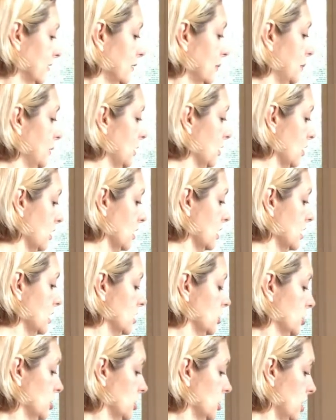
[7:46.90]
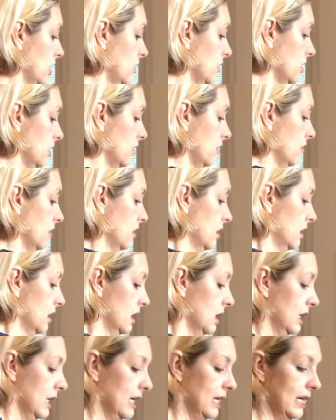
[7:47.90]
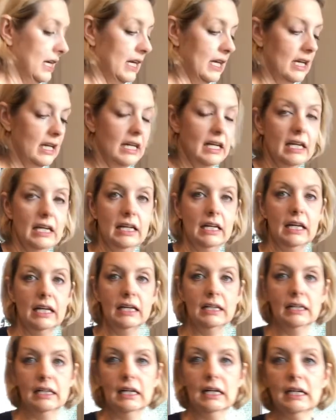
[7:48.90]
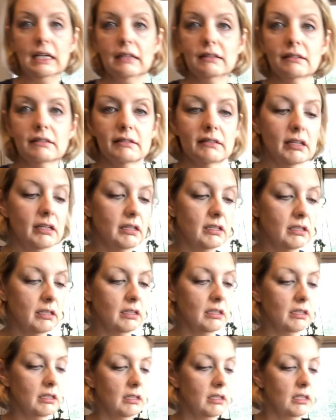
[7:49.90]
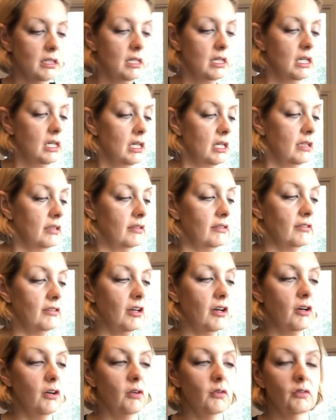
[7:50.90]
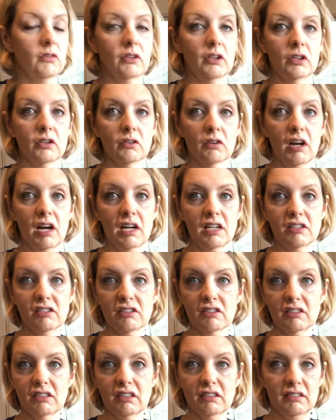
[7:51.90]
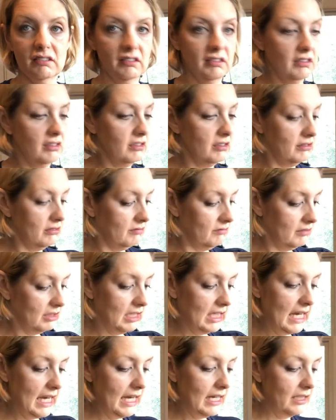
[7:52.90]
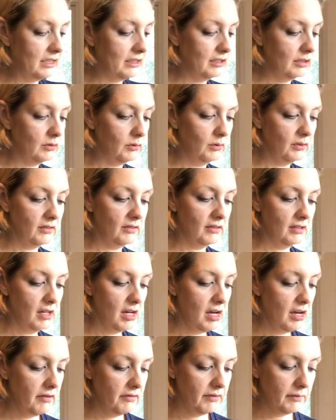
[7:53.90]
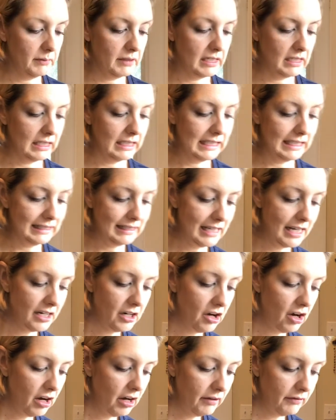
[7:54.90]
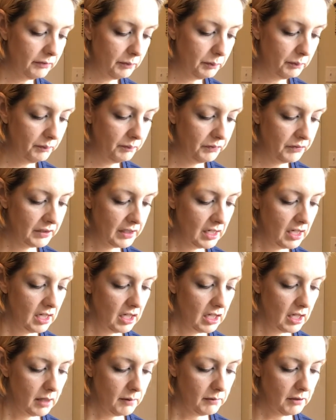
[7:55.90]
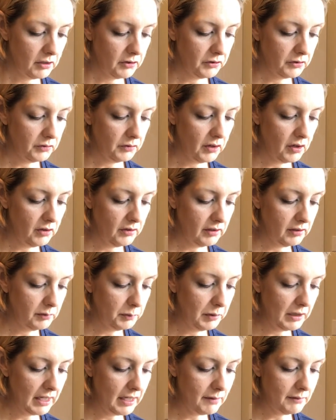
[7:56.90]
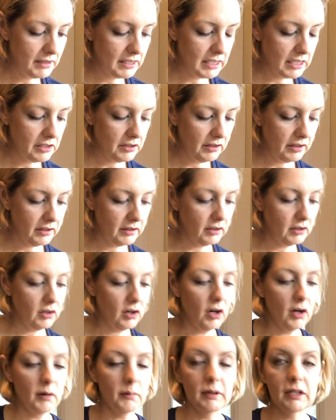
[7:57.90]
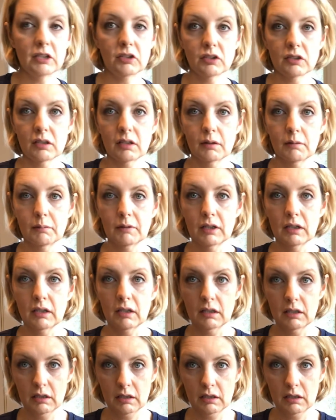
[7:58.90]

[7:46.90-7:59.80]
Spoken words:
apart and show you. It ain't nice. So the grinder is caked with stuff. I'm gonna get that off. I'm gonna throw this plant material in the garbage, and then I'm gonna